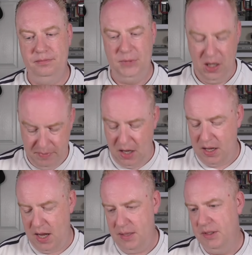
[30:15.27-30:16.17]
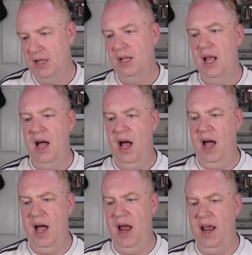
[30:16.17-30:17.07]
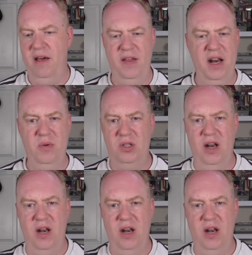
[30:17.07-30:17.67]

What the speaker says: Okay. And then I think there was